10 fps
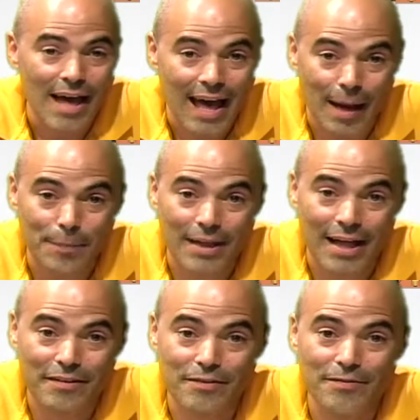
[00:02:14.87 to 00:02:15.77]
Apple
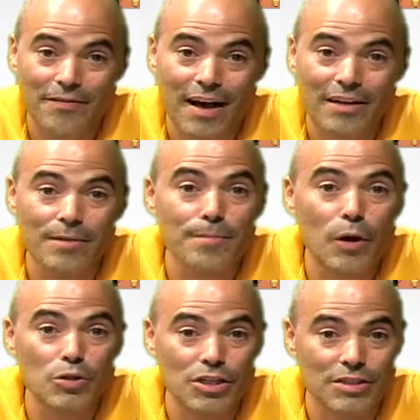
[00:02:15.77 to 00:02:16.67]
had to file a
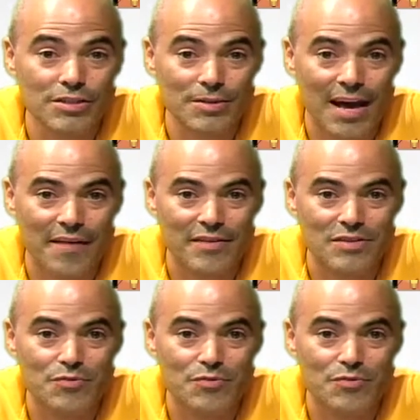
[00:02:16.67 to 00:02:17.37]
motion to have this